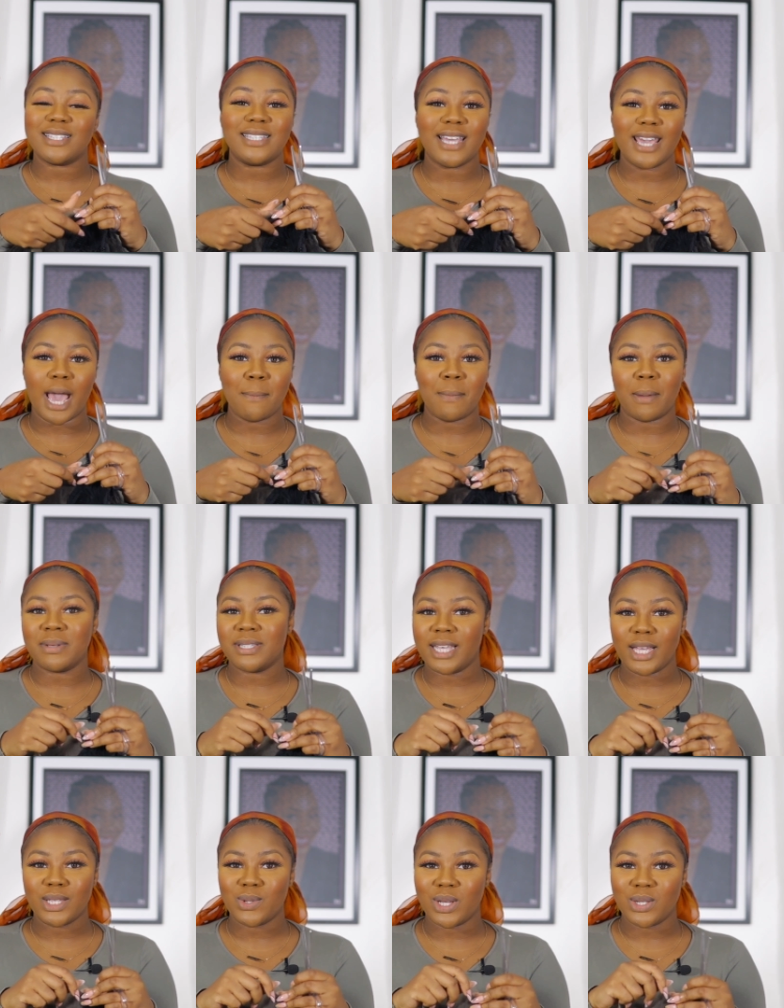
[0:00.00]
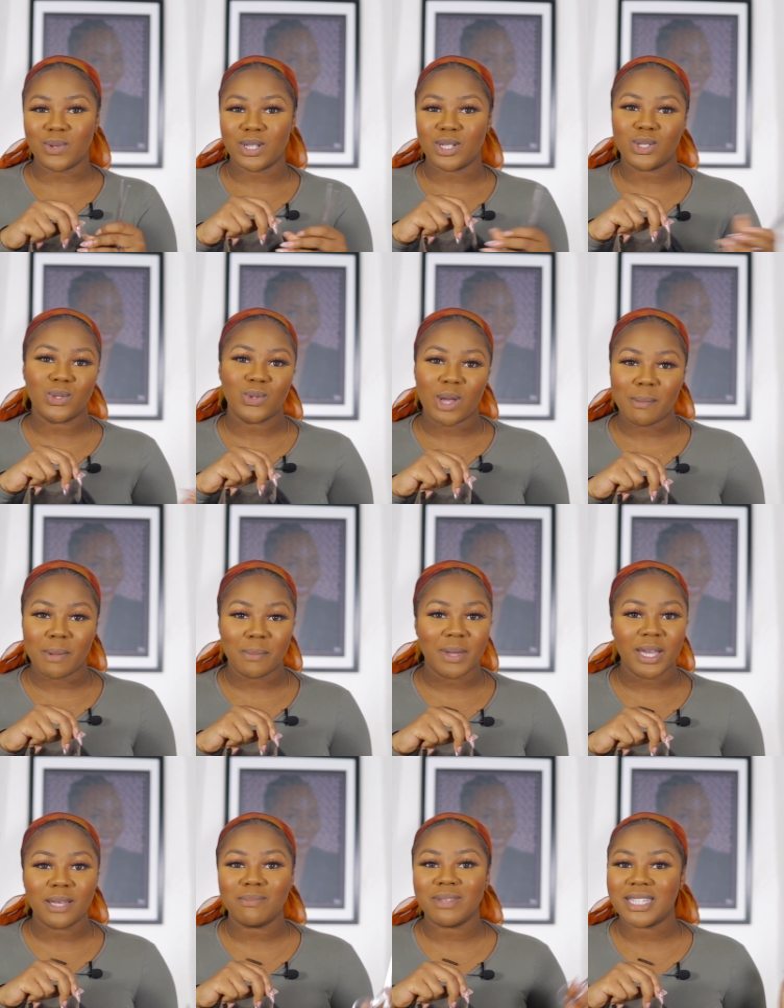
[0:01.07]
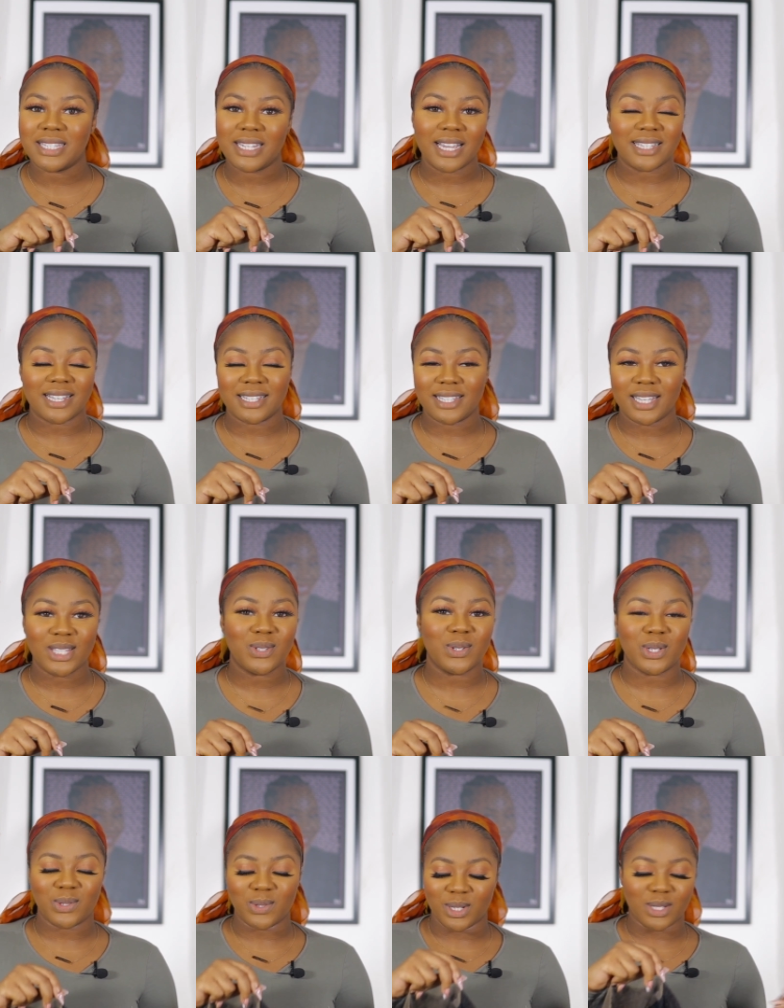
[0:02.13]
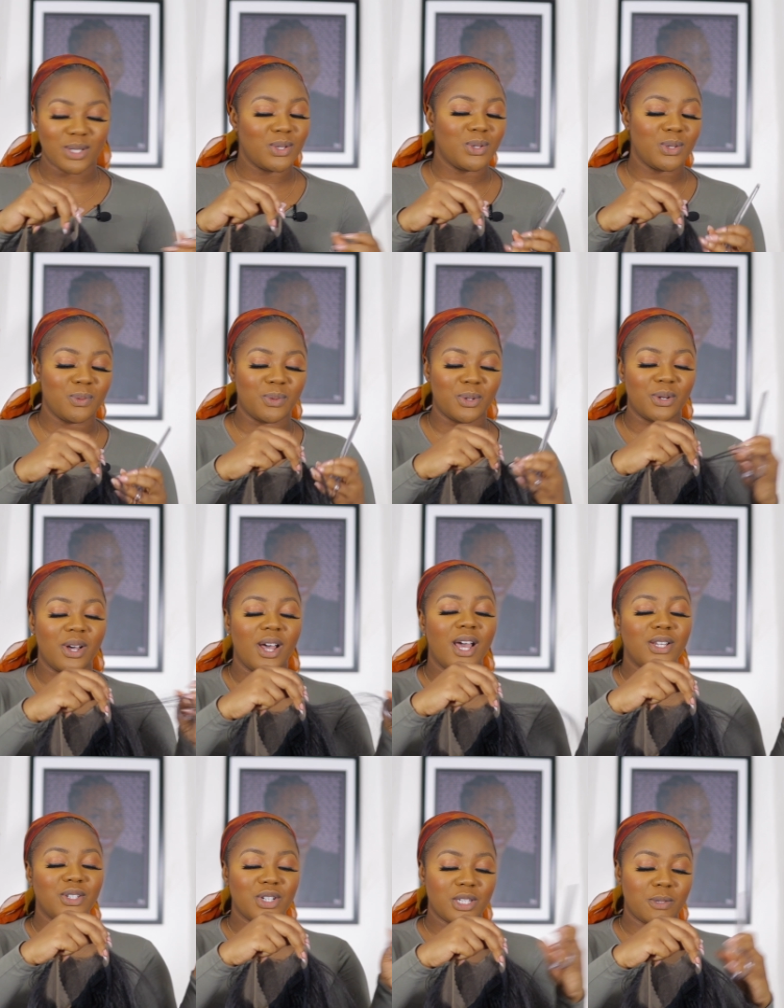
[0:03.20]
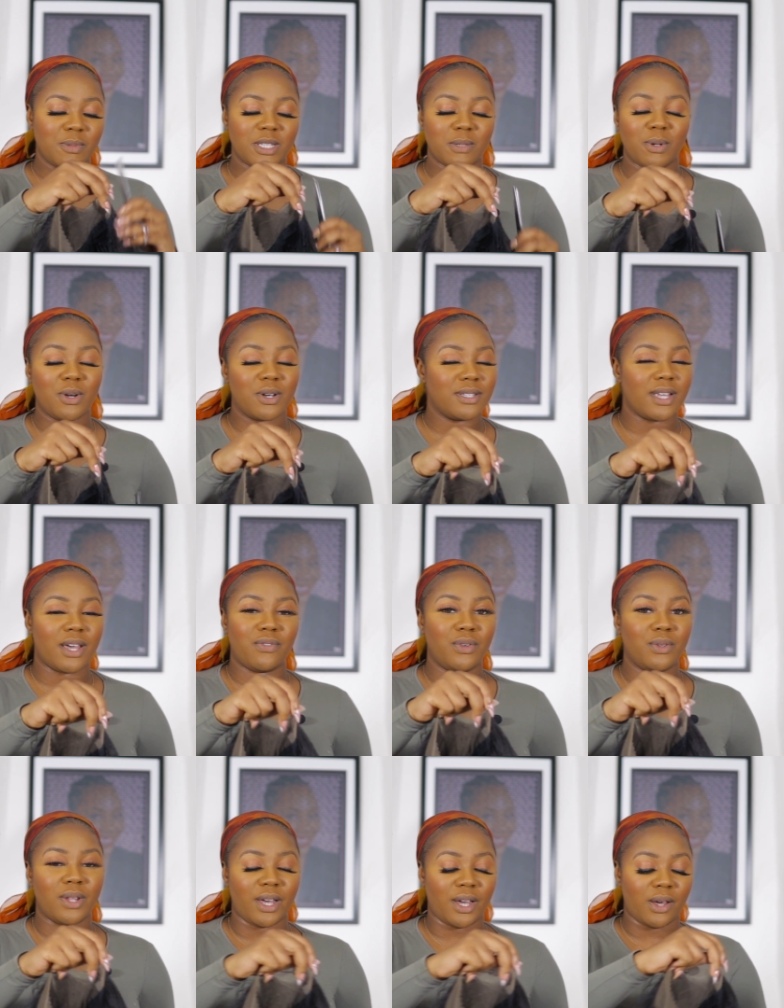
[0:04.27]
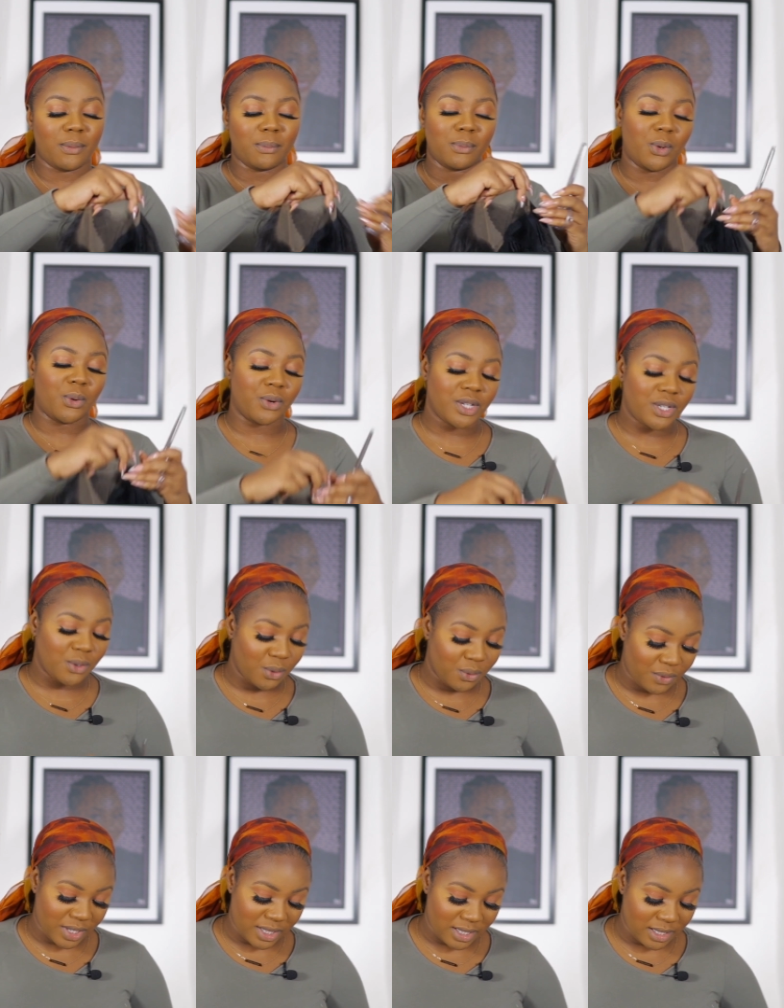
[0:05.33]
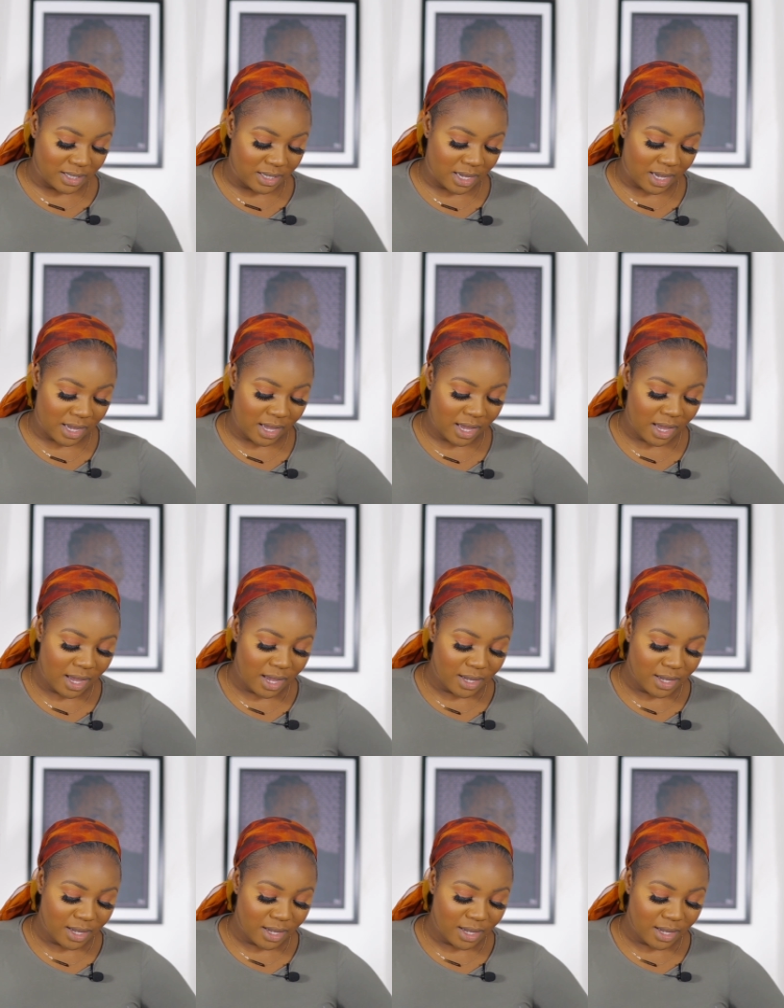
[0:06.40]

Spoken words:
See, I might be saying 2022, I might be making mistakes and saying 2022, but trust me, it's because I feel like I'm already over this year.